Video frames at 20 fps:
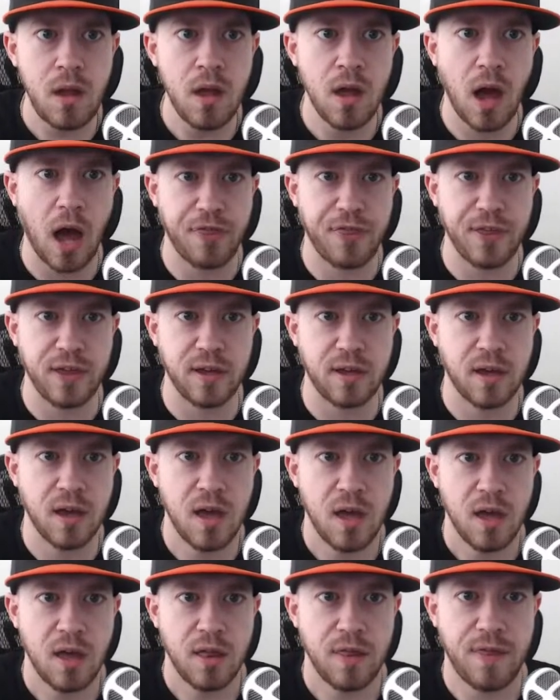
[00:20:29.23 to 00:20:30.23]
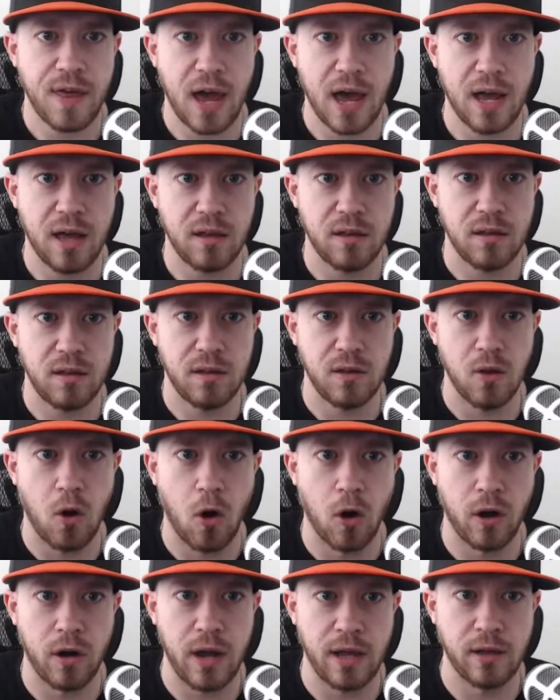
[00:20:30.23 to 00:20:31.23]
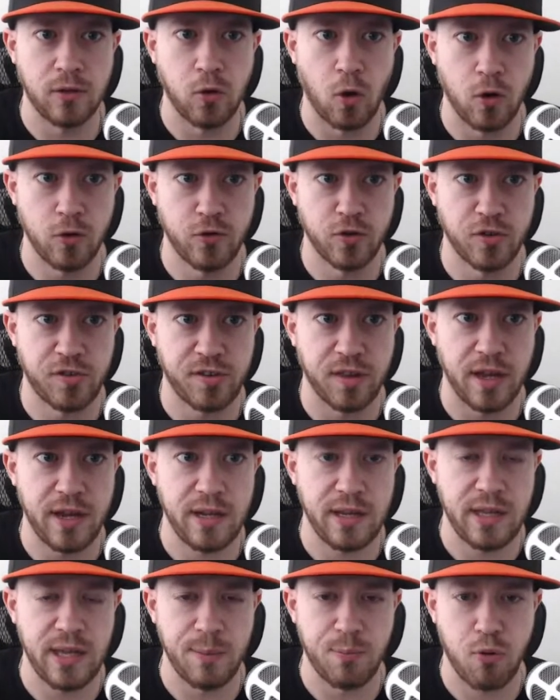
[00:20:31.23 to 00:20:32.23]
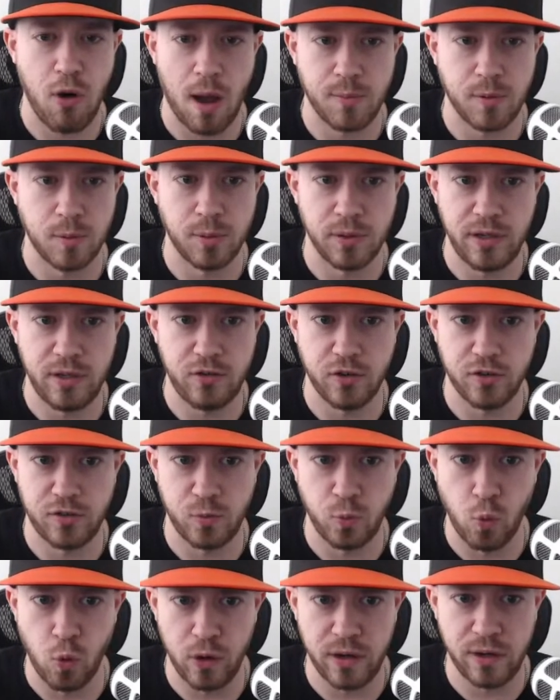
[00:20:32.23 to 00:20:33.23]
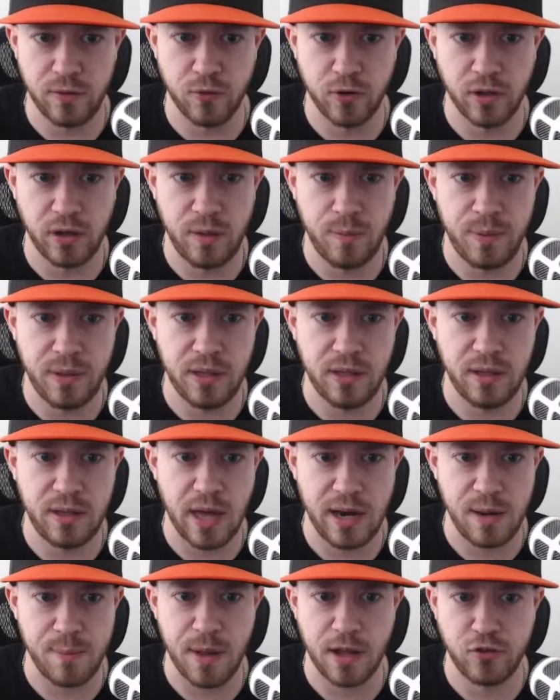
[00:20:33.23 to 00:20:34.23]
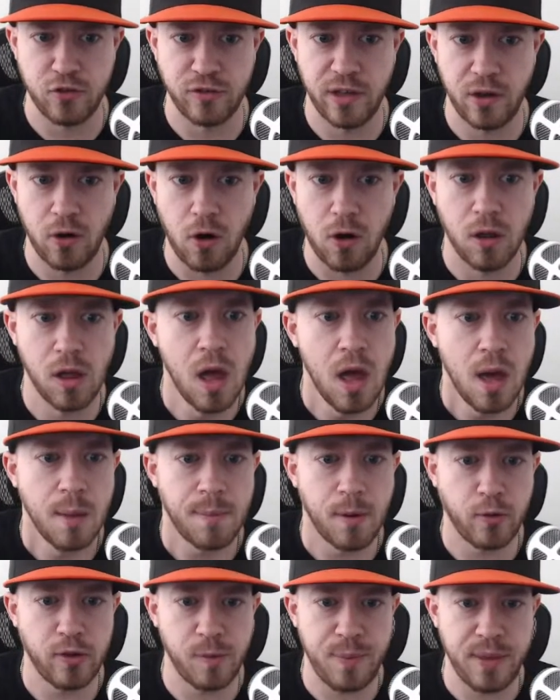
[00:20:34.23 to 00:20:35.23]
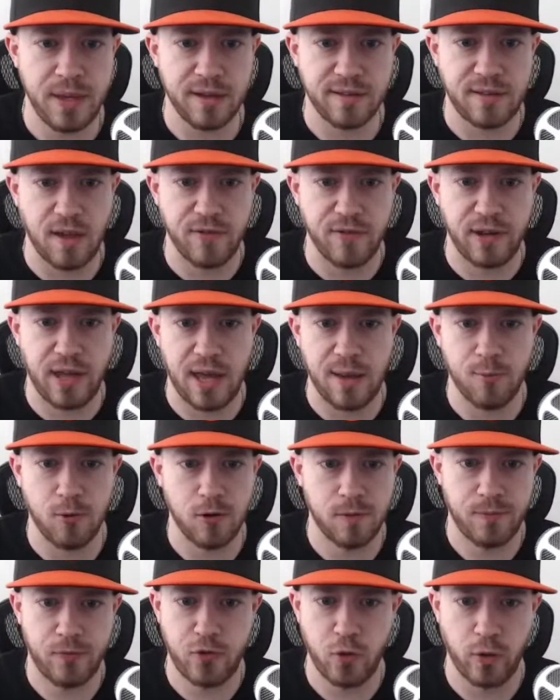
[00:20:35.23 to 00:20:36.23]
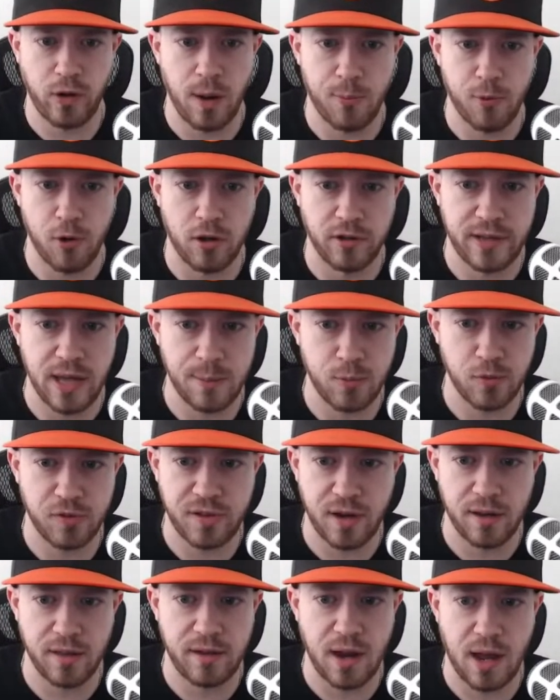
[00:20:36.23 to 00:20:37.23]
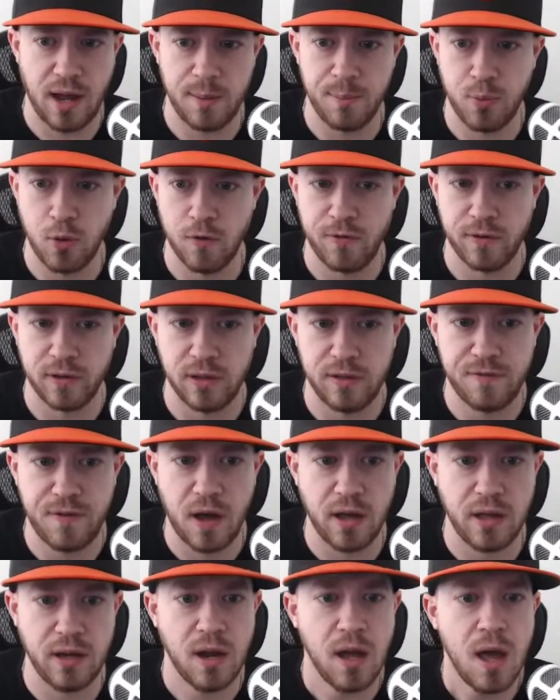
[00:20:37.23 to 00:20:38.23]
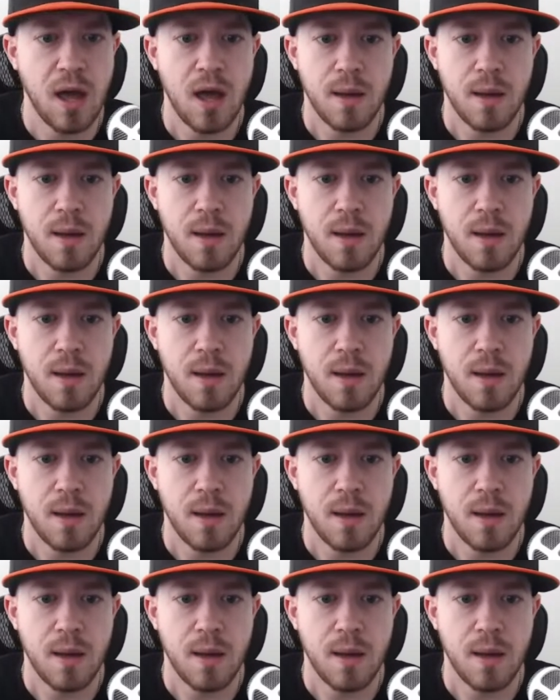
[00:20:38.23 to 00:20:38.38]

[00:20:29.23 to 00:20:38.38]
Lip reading: I think that on a larger slate, he probably just wouldn't really be getting mentioned at all. But with it being a 7-gamer, showing up around 10% of the time, perfectly fine.